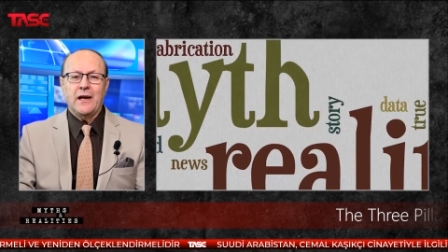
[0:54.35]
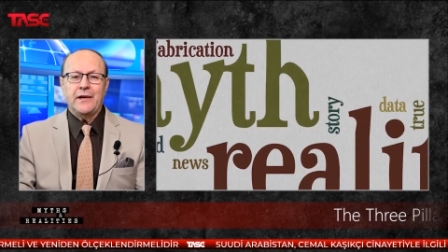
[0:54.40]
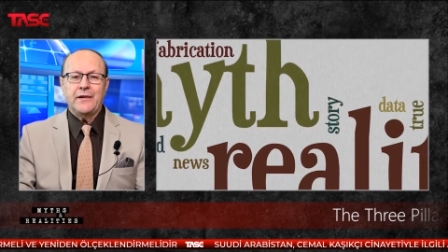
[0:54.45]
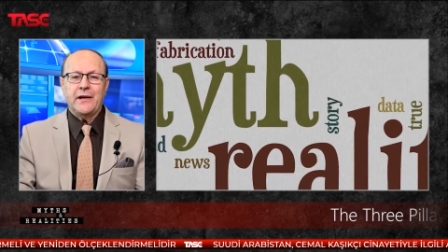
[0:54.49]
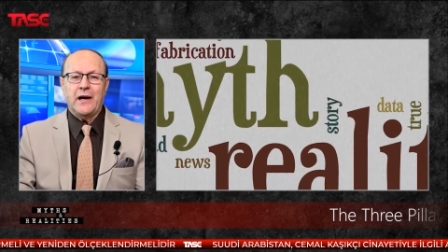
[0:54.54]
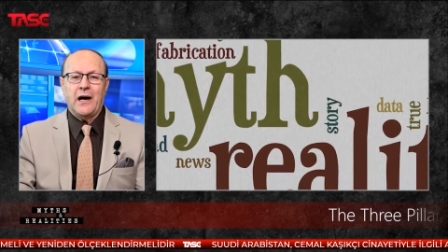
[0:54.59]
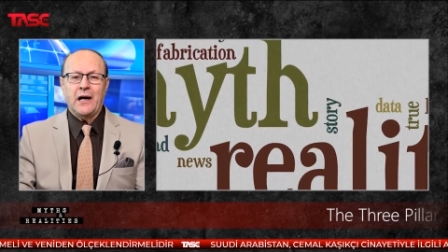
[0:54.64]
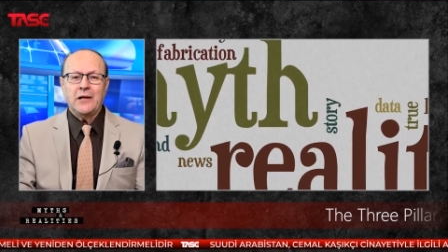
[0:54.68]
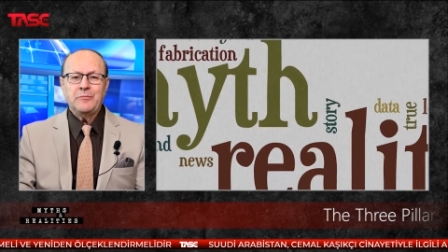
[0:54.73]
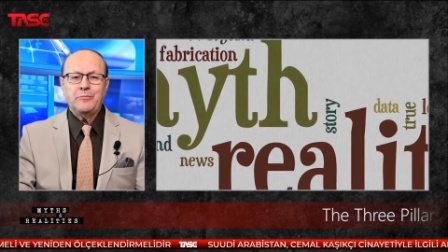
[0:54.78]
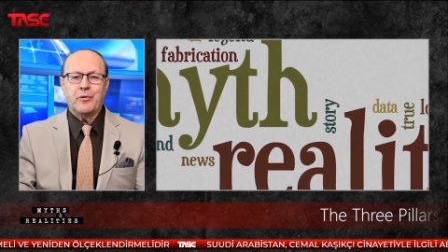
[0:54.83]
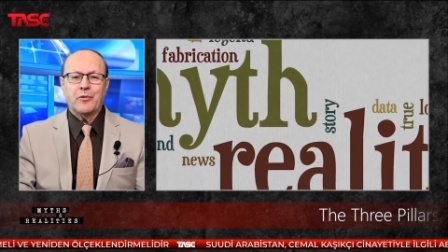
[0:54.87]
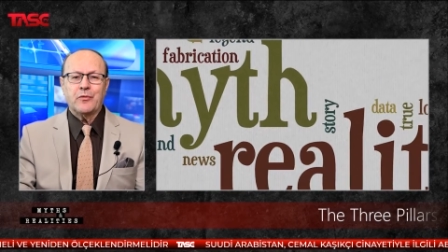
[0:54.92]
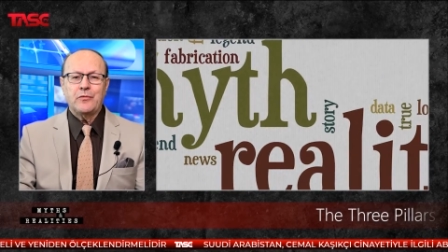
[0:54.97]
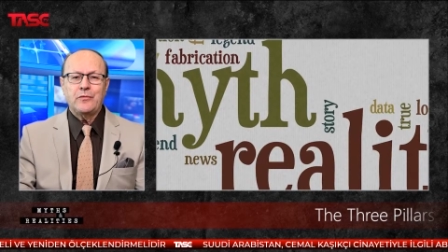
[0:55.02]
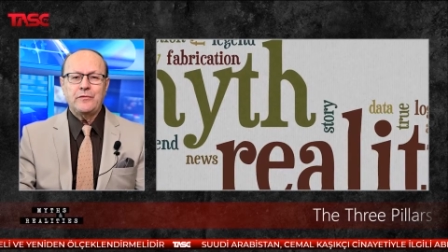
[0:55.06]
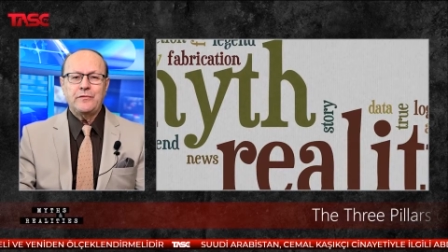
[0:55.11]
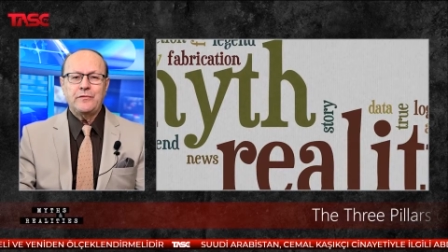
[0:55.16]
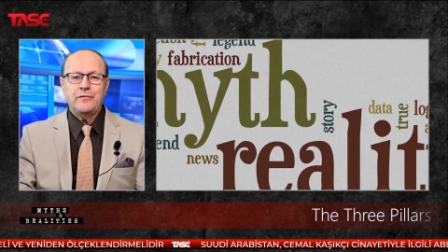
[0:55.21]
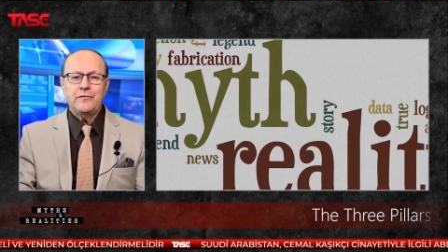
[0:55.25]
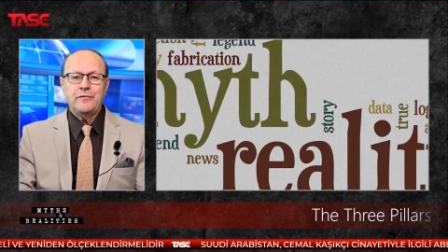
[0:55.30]
an
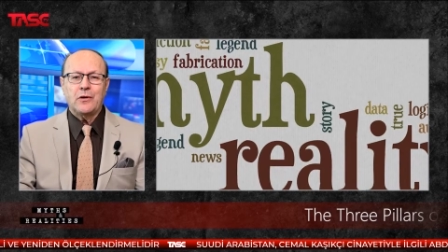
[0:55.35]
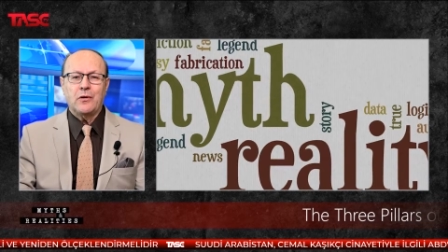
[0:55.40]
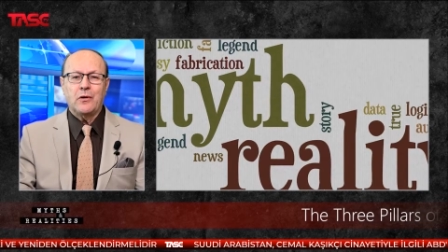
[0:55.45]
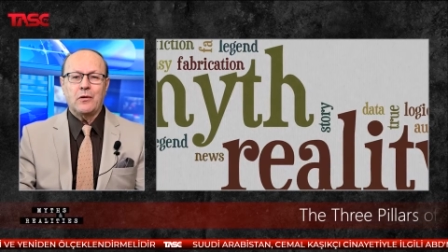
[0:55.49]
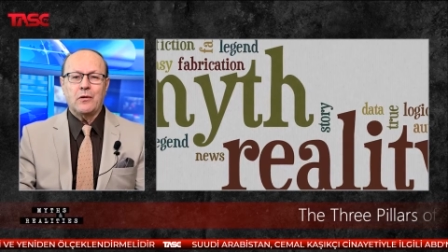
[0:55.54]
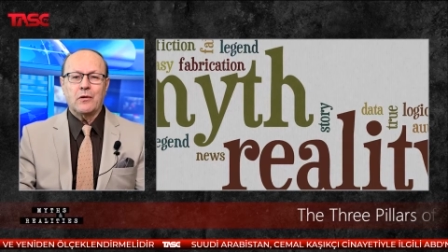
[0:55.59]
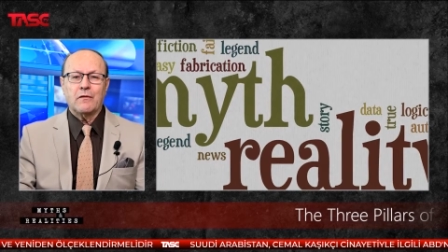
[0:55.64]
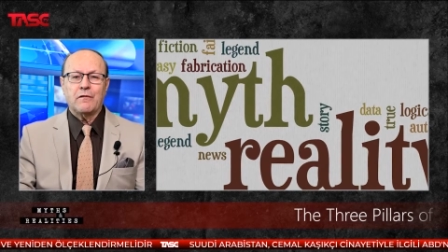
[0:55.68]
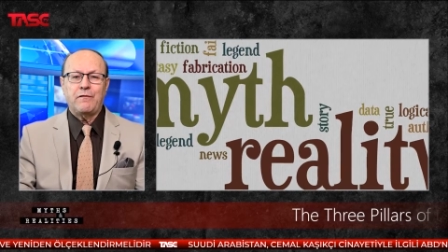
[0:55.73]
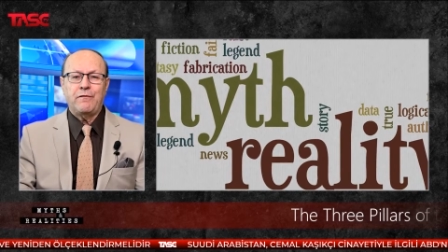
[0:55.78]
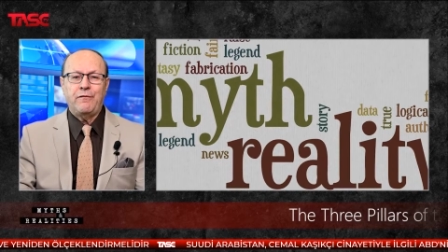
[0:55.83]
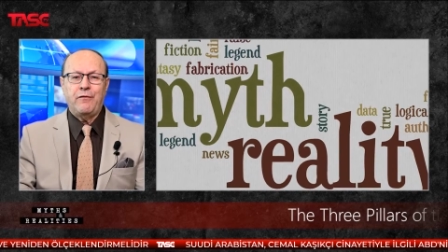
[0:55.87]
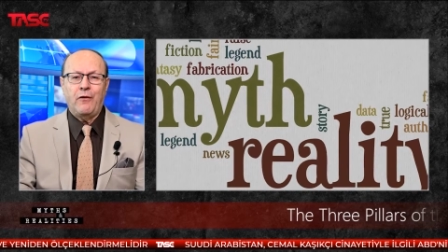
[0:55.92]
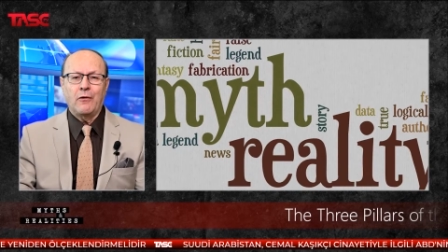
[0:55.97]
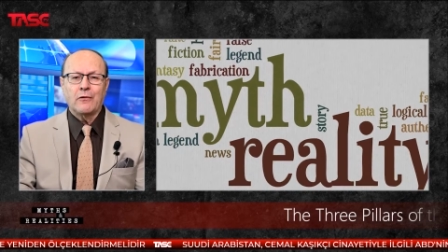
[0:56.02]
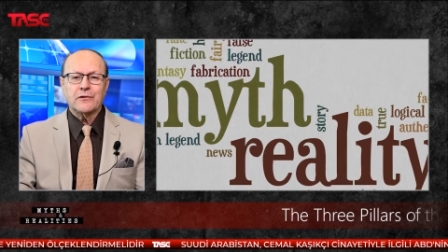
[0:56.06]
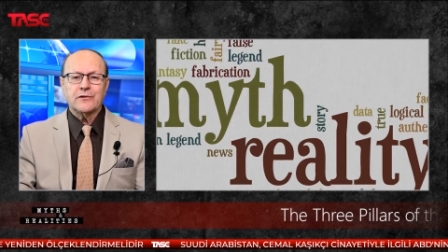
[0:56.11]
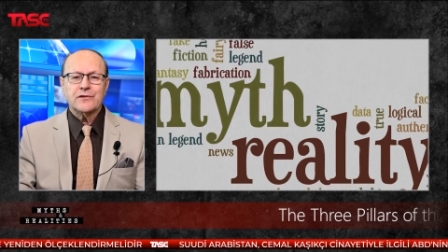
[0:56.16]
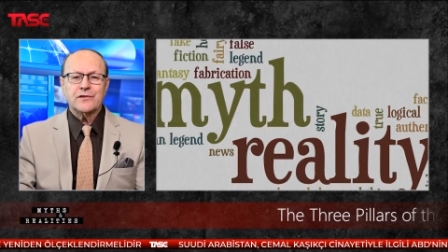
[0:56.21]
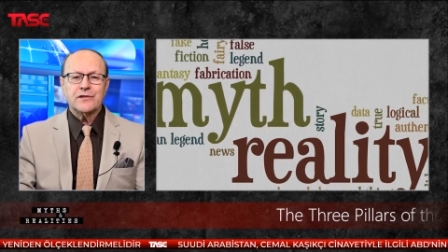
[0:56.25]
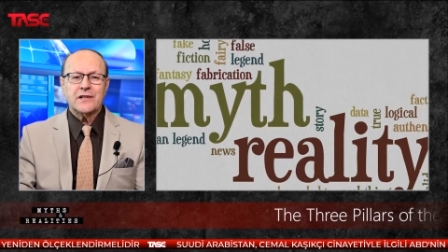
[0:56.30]
unproved or
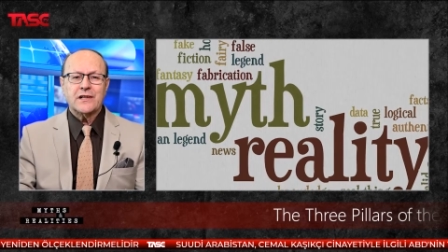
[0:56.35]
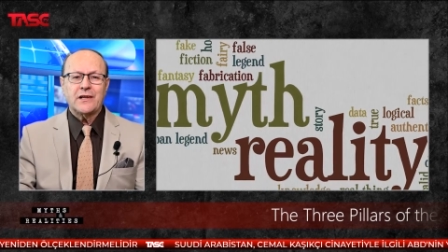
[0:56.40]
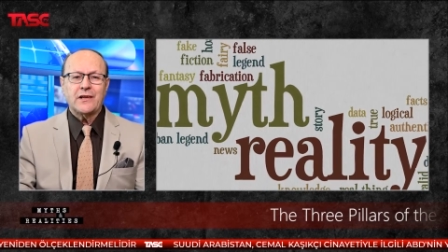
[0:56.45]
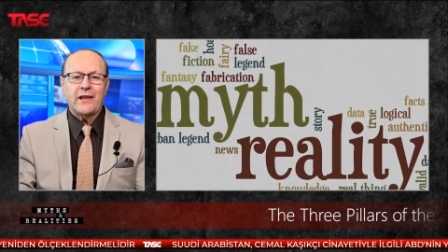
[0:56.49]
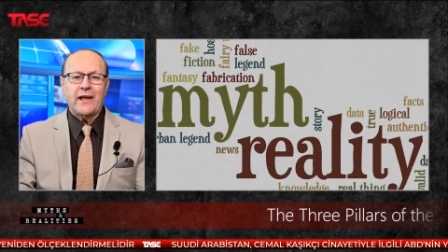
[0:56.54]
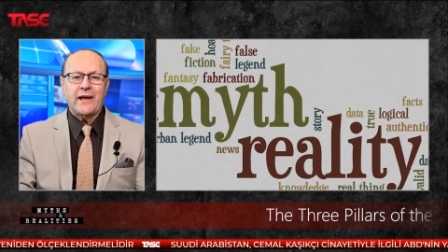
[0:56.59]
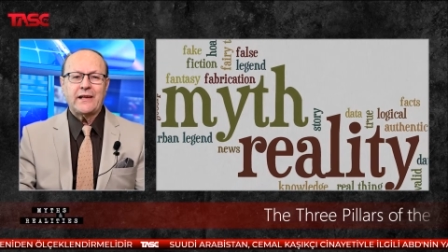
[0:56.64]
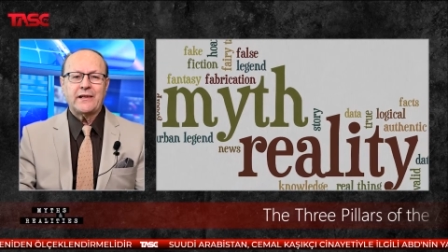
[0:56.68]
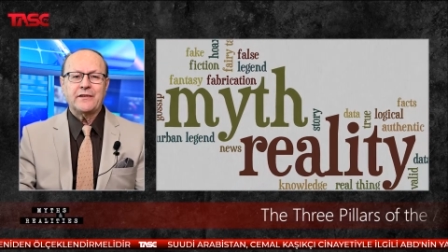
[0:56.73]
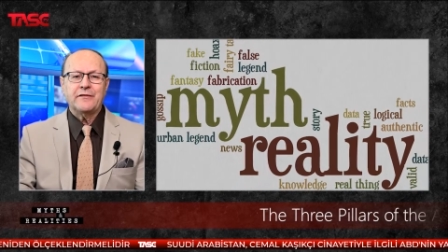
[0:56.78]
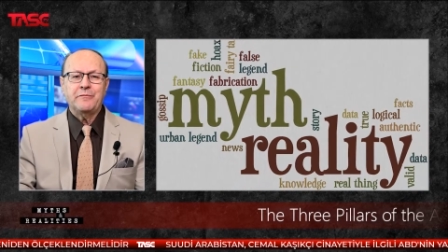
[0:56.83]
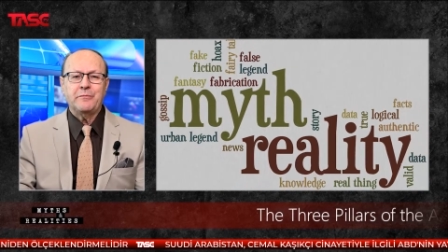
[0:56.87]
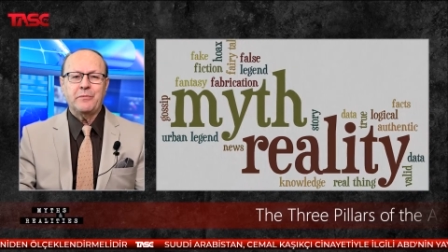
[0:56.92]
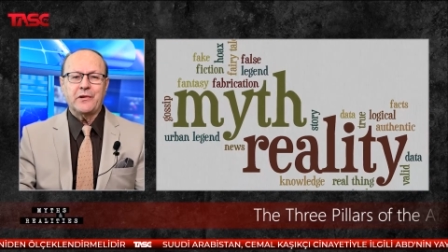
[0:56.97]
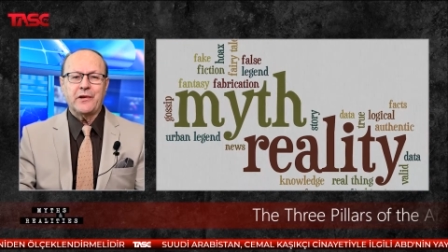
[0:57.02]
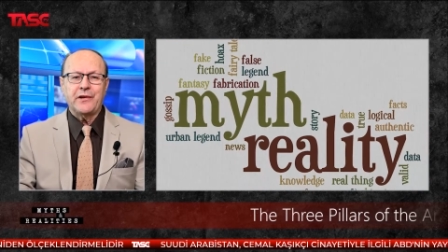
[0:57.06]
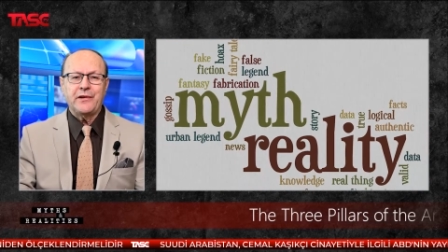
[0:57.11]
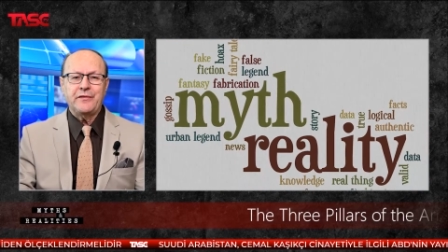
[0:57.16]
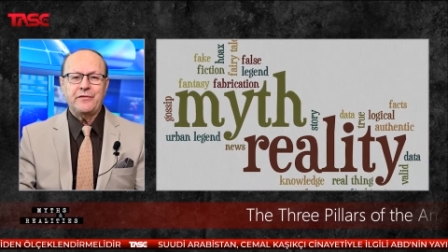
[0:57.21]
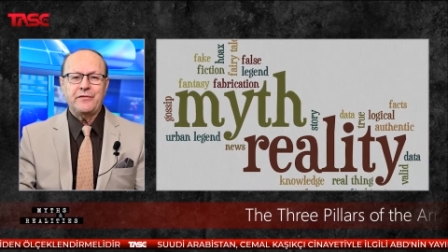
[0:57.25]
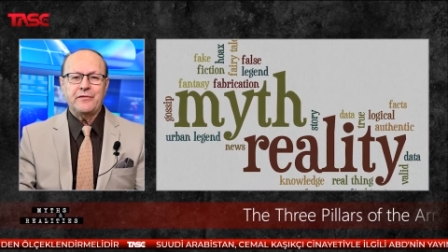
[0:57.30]
false collective
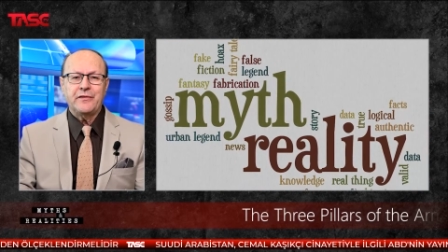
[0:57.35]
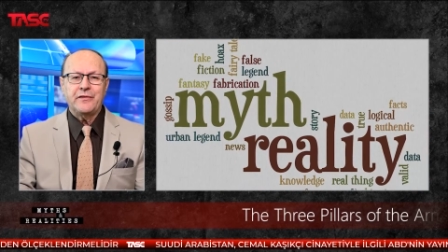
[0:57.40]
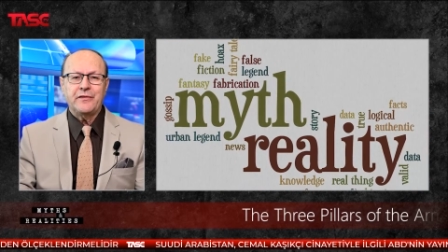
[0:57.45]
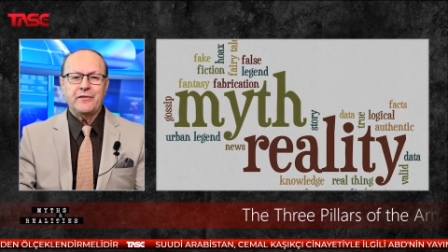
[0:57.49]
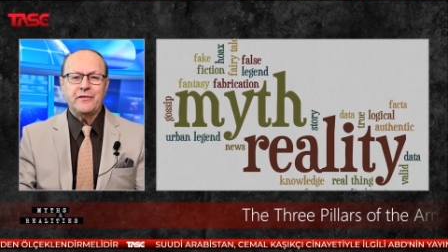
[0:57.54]
belief